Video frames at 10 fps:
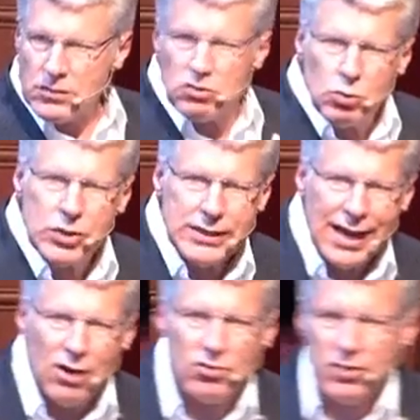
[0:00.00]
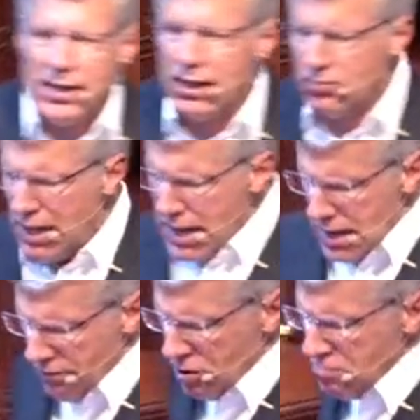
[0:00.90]
So what the Tao says,
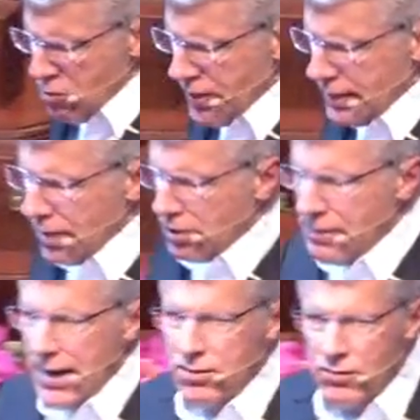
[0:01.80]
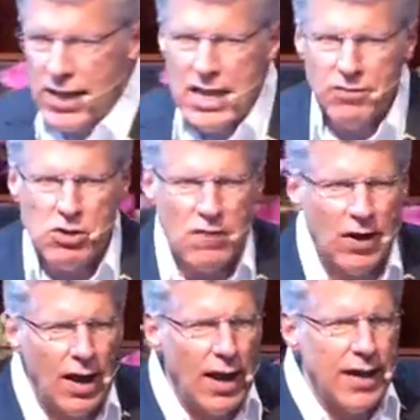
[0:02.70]
if you're moving down the path of life and you have
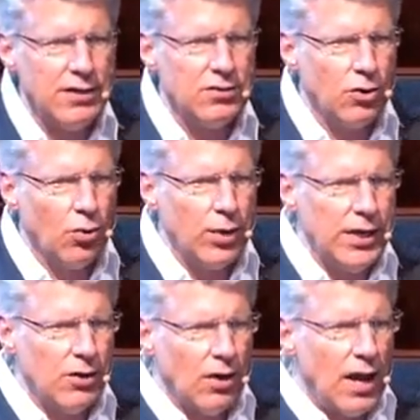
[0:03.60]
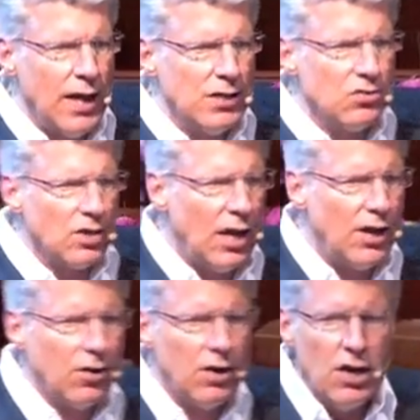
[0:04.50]
a high degree or a high
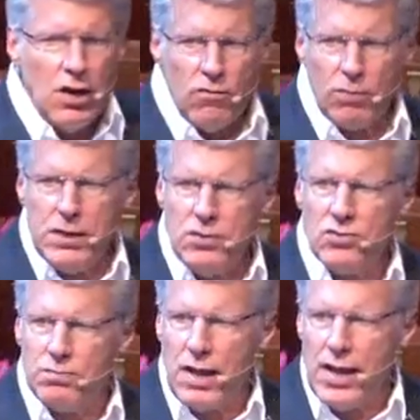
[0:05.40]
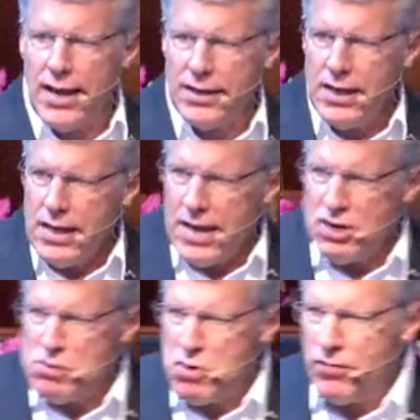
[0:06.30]
desire for peace of mind,
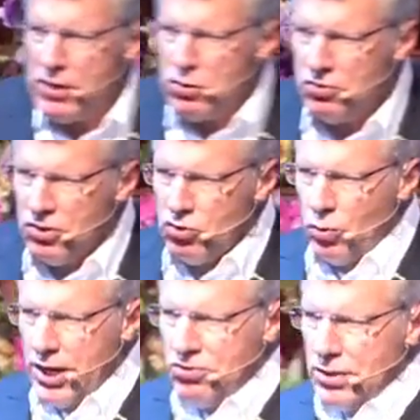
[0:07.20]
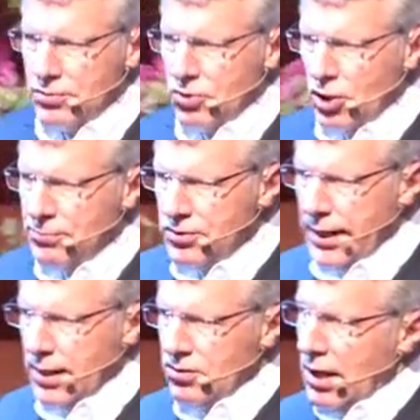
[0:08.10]
and you move into a situation, a
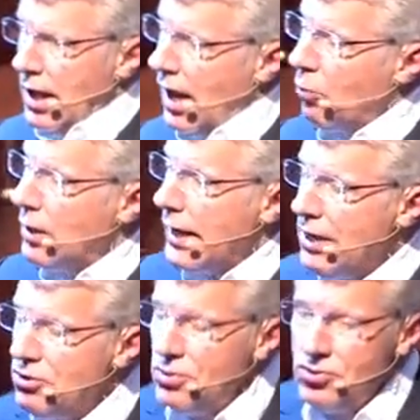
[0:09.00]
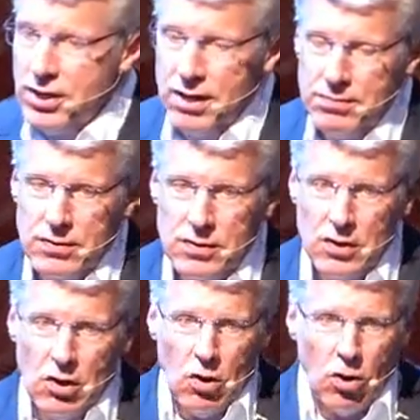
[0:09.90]
circumstance, a relationship,
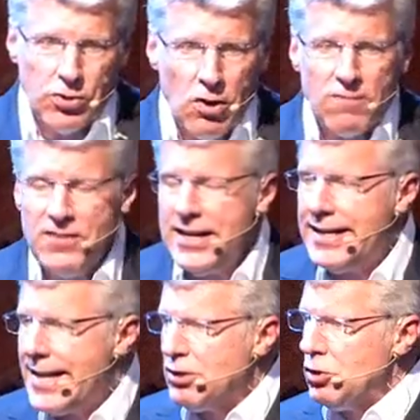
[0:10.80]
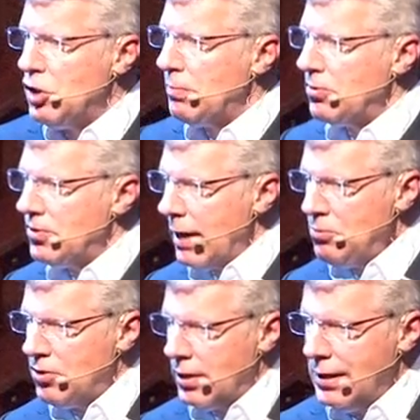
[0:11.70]
or thought, feeling, attitude, or
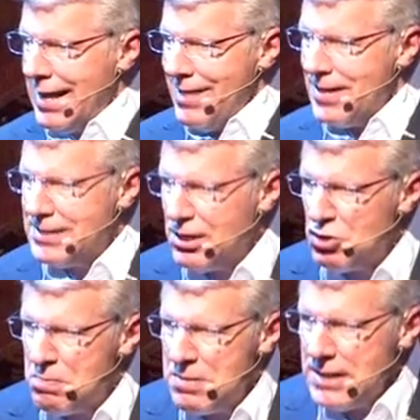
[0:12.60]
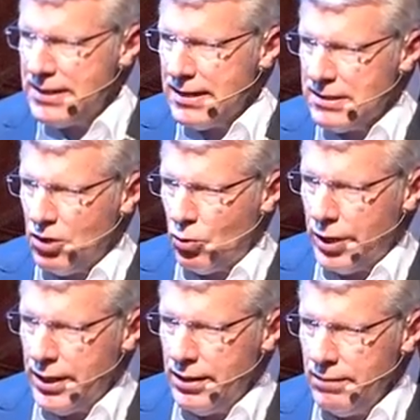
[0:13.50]
perception that doesn't meet that
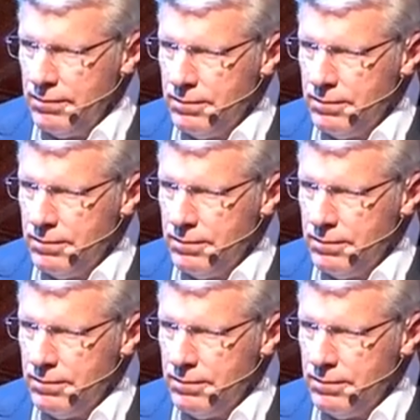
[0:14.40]
degree,